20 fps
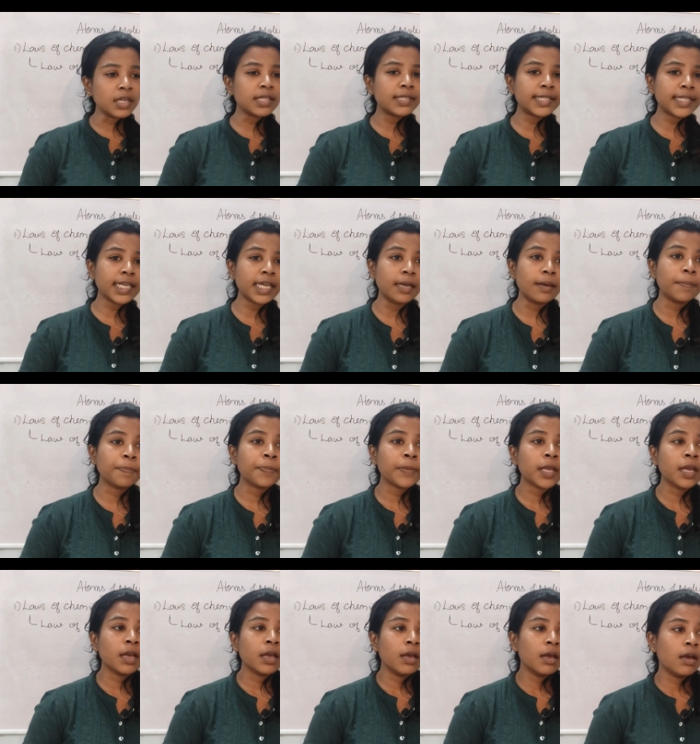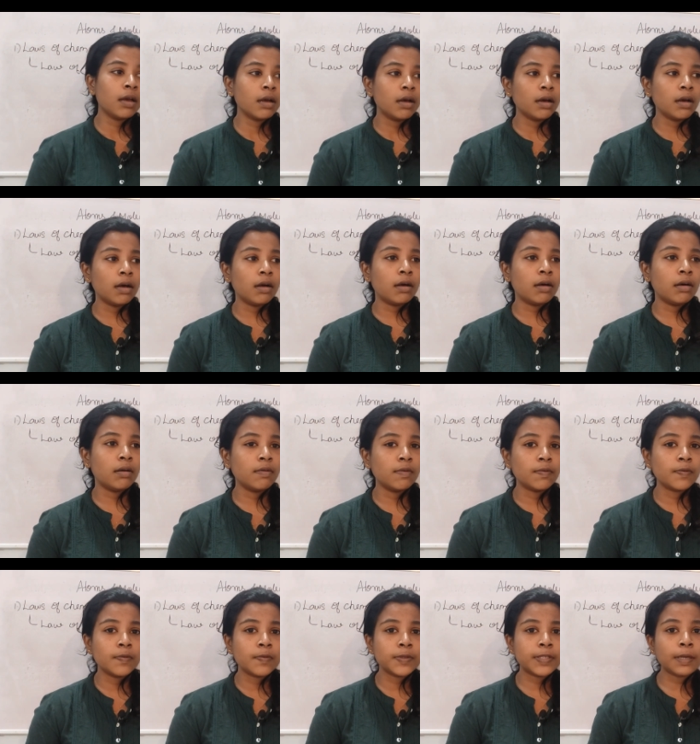see,
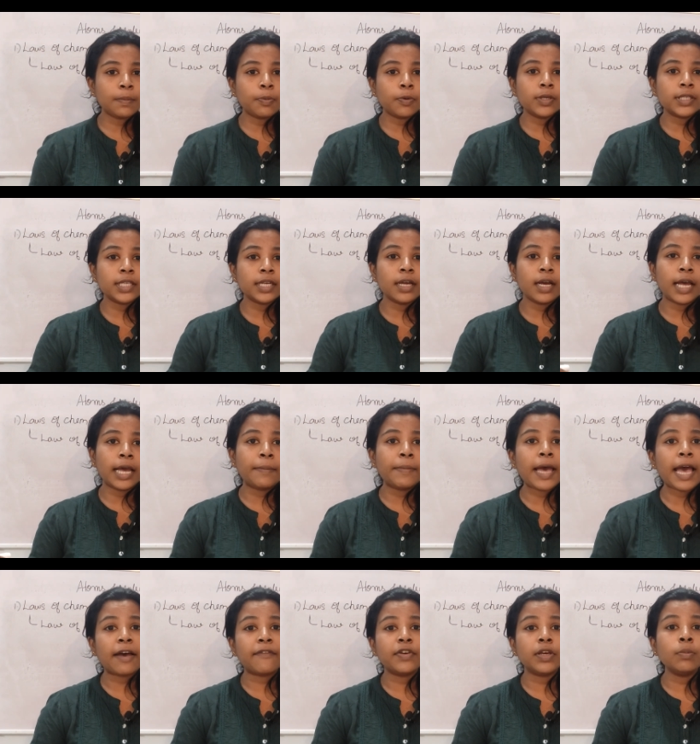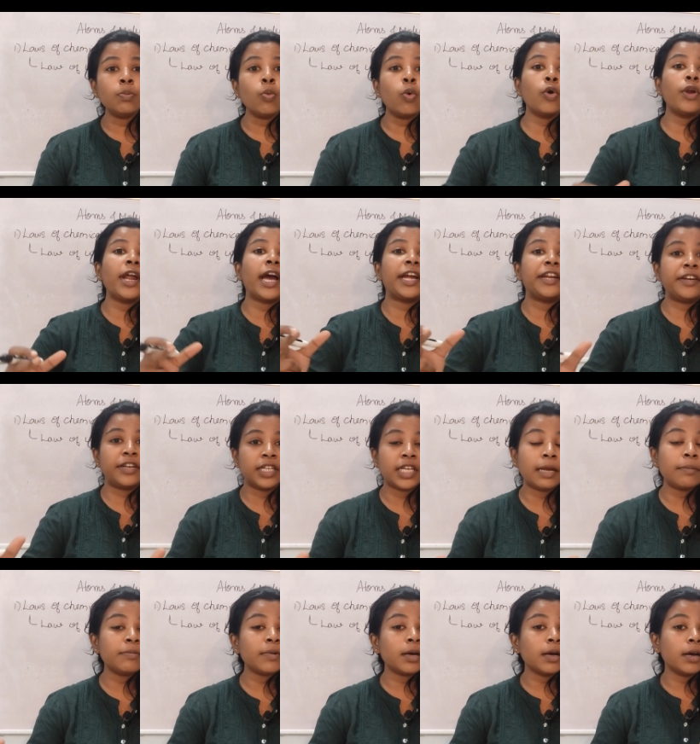suppose I'm having more hydrogen.